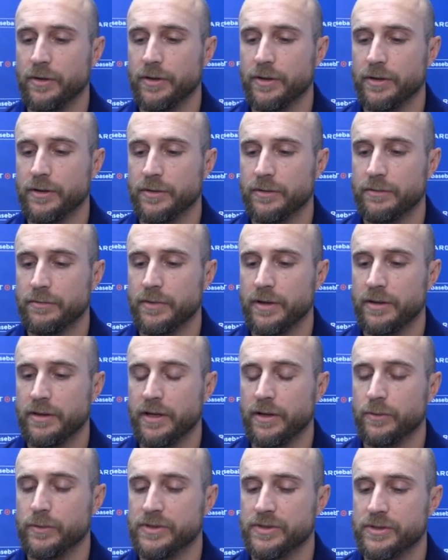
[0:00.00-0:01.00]
You know, I
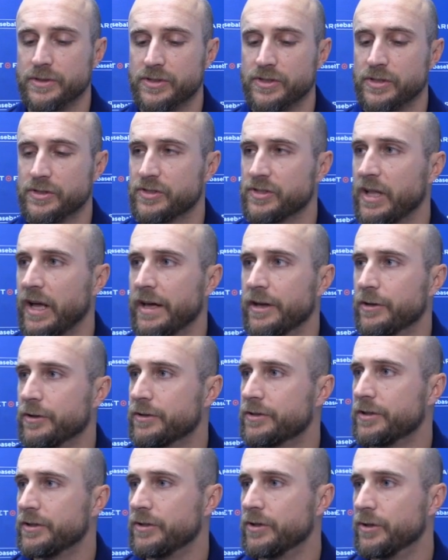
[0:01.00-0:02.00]
think it was a
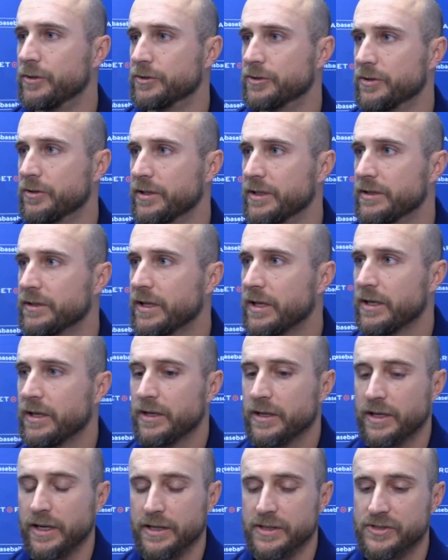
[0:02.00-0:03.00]
slider to Dozier that
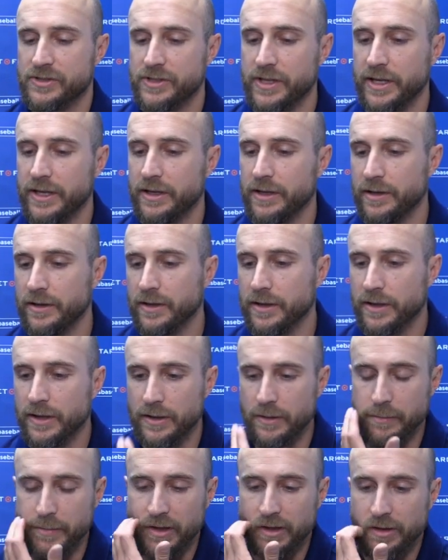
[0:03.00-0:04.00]
kind of stayed in
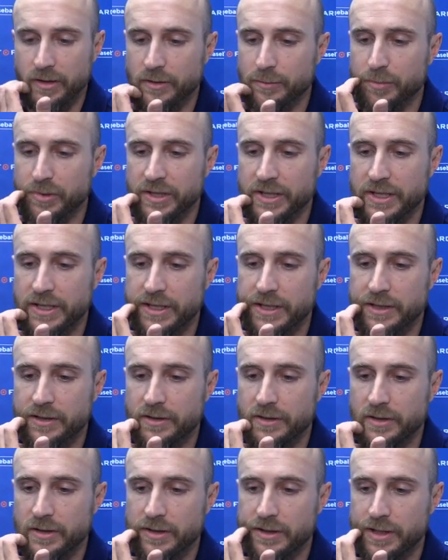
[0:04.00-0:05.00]
the middle of the plate,
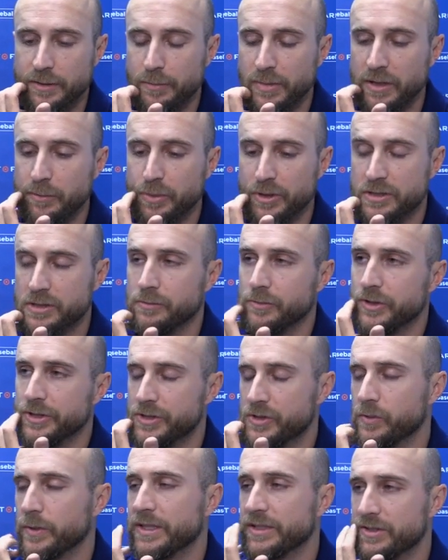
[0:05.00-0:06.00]
and he put some
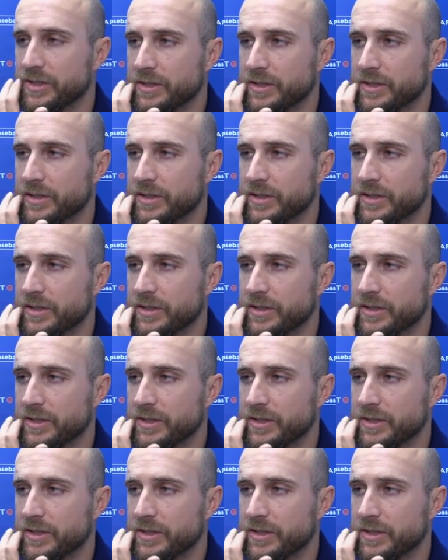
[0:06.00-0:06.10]
good